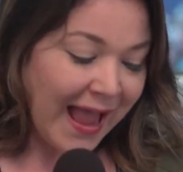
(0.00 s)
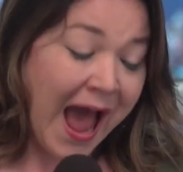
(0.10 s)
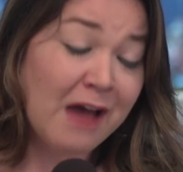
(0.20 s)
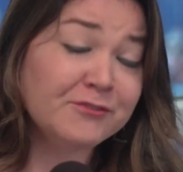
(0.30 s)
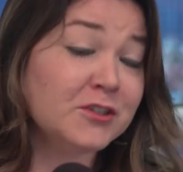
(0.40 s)

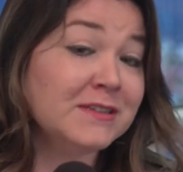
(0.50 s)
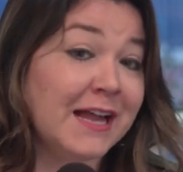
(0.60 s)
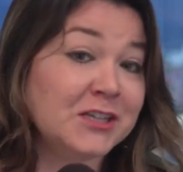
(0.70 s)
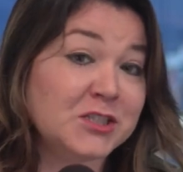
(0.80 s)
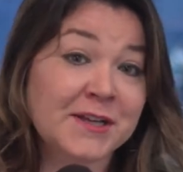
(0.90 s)
After
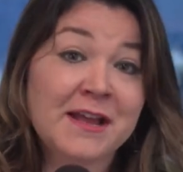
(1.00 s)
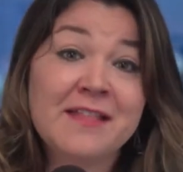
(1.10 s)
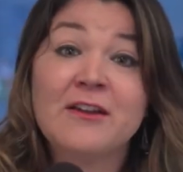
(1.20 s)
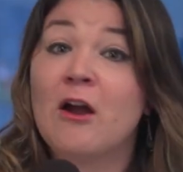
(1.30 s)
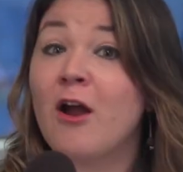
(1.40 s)
lunch,
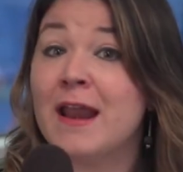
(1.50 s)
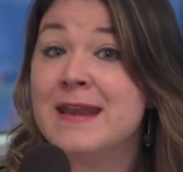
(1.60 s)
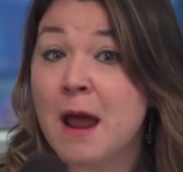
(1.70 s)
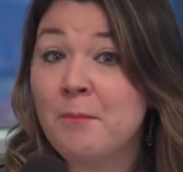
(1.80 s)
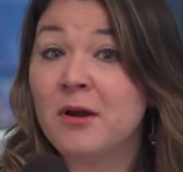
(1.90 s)
there are a
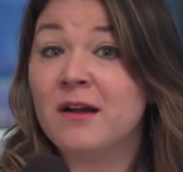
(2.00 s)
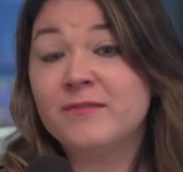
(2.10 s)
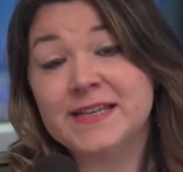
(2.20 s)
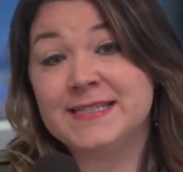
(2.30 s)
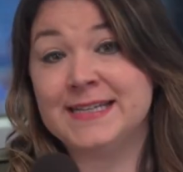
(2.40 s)
number
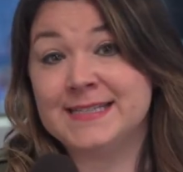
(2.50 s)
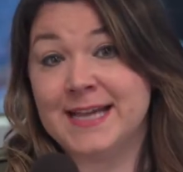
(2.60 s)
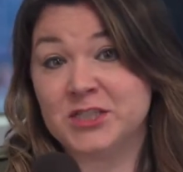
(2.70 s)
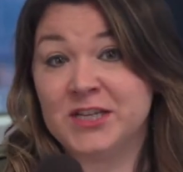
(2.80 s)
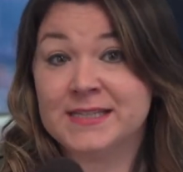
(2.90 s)
of listening
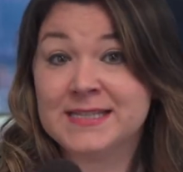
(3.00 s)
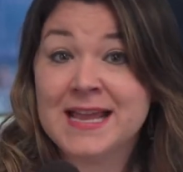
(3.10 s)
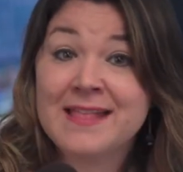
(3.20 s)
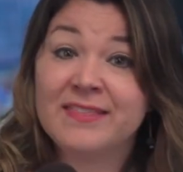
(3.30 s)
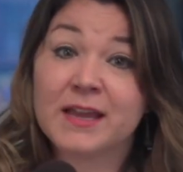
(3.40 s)
sessions
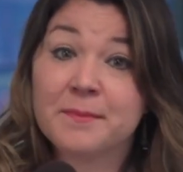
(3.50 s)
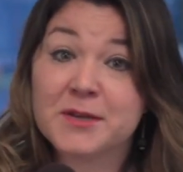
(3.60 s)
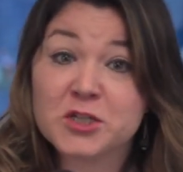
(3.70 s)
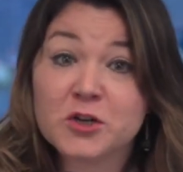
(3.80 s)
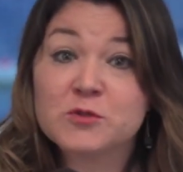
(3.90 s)
that
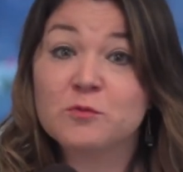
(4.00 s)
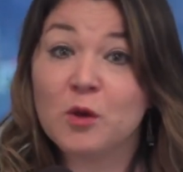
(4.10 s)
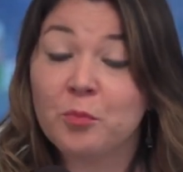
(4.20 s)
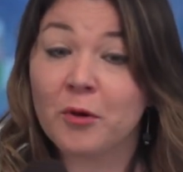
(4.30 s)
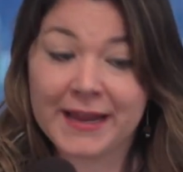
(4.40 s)
commissioners
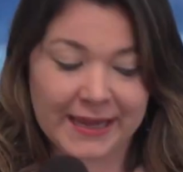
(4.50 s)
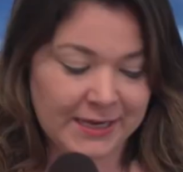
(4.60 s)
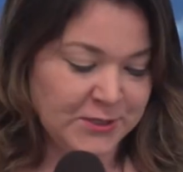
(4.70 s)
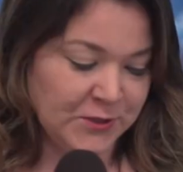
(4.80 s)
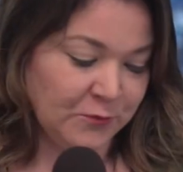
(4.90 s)
will break
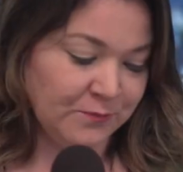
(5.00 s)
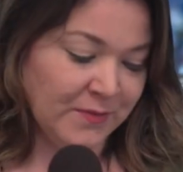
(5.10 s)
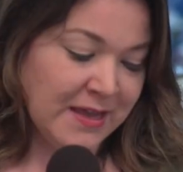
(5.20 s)
into.